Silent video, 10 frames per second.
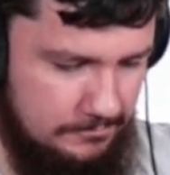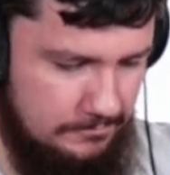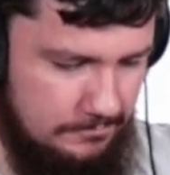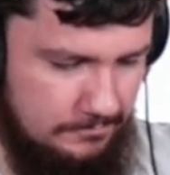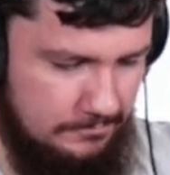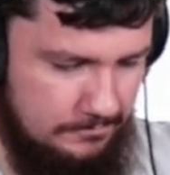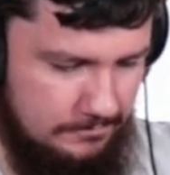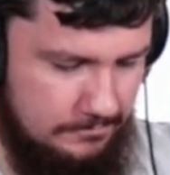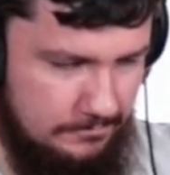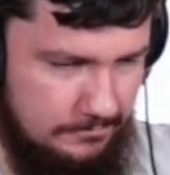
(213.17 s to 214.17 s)

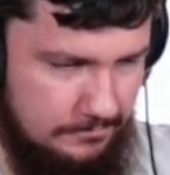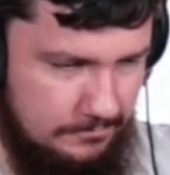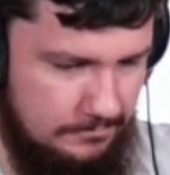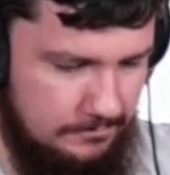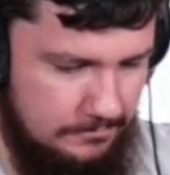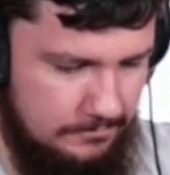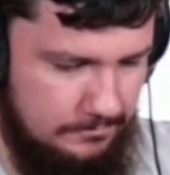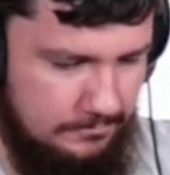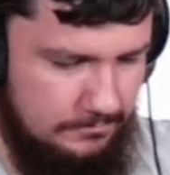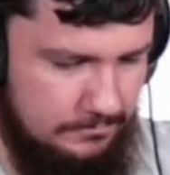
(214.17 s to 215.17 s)

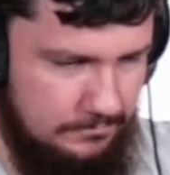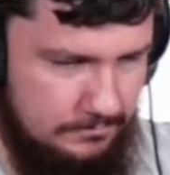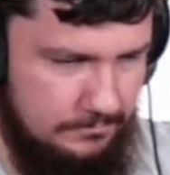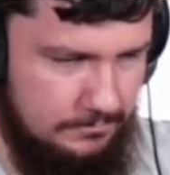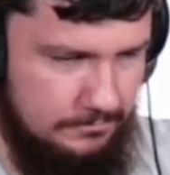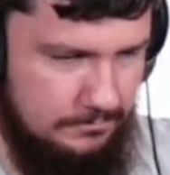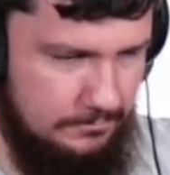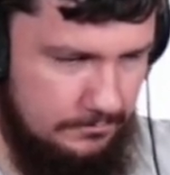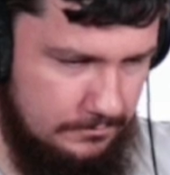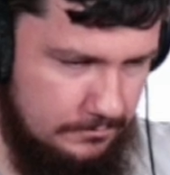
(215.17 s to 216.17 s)

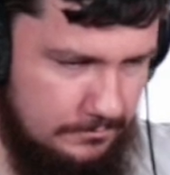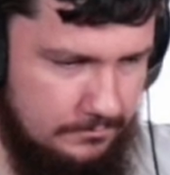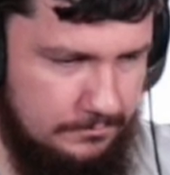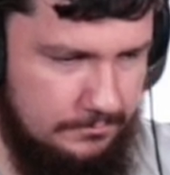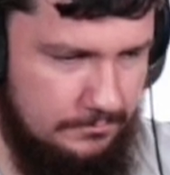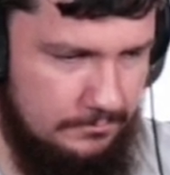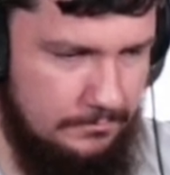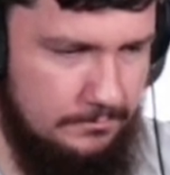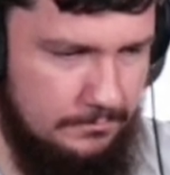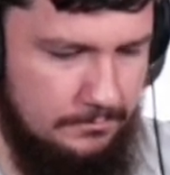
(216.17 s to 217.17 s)

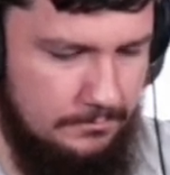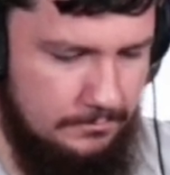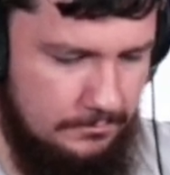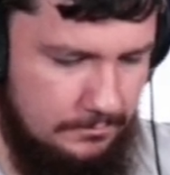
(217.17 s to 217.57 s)
No words are spoken by the person on screen.